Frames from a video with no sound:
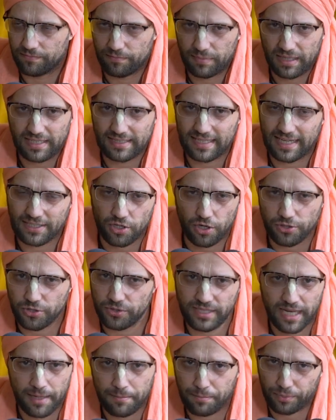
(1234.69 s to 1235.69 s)
because that's
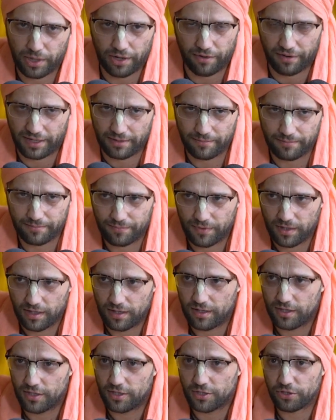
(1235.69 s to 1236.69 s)
also temporary.
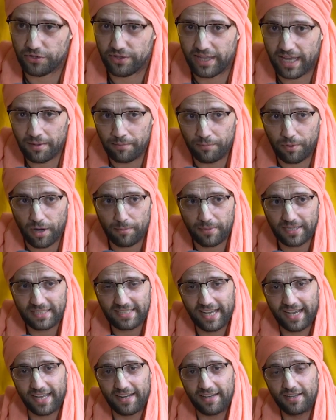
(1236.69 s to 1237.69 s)
So then Brahma
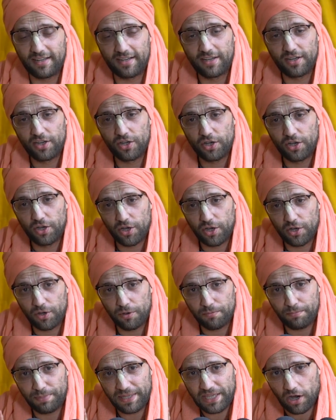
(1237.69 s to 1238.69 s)
said,
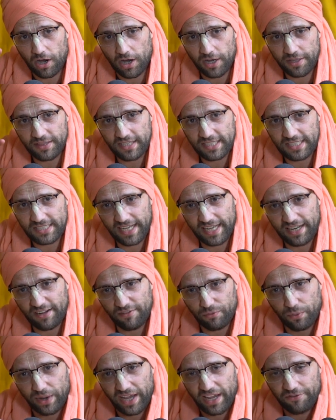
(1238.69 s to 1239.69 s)
beyond the state
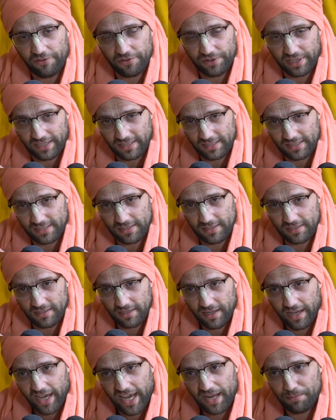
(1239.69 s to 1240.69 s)
of wakefulness
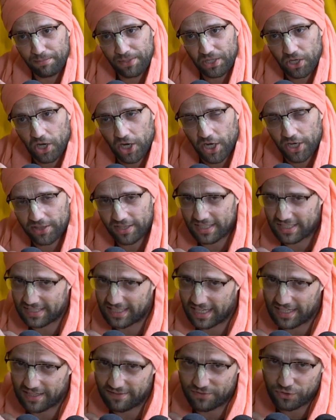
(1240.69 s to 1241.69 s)
and beyond the
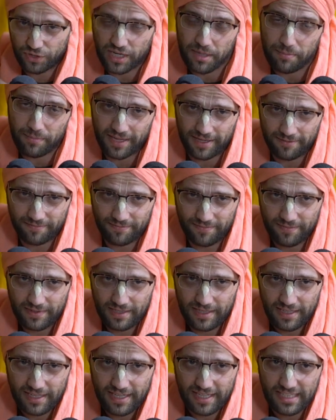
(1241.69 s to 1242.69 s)
state of dreaming
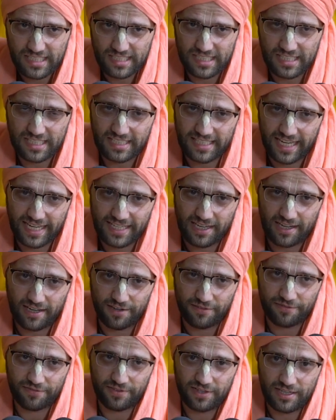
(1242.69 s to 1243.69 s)
is the state
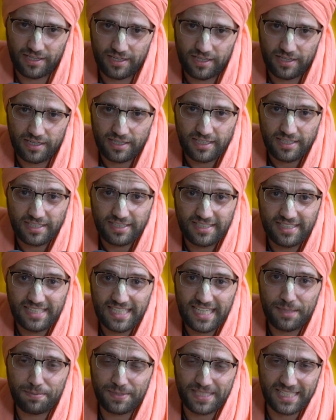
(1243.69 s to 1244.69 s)
of
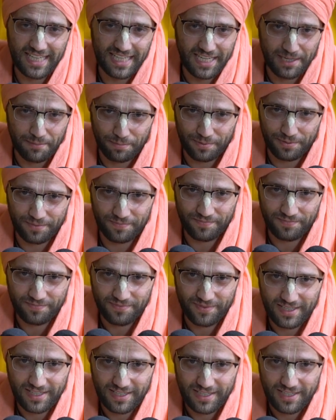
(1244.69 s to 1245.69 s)
deep sleep,
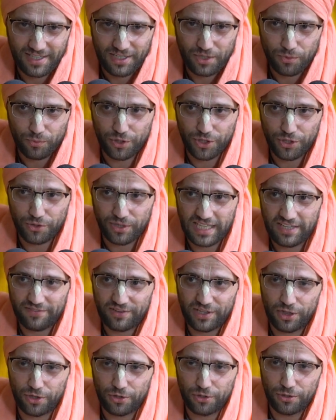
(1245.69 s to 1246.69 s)
where you
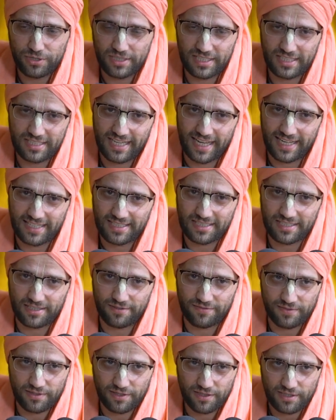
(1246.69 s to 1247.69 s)
even lose the sense
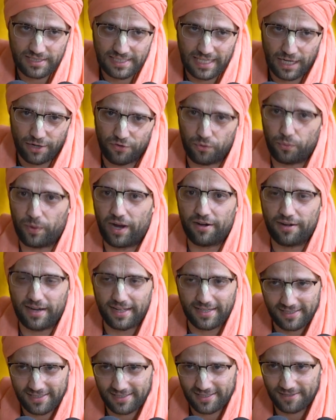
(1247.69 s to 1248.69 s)
of
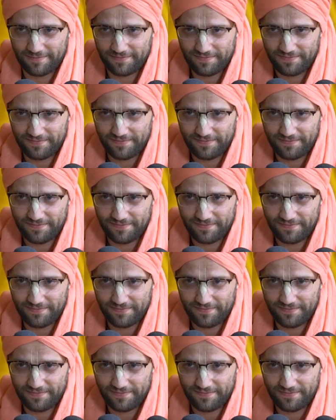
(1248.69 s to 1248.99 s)
self-awareness.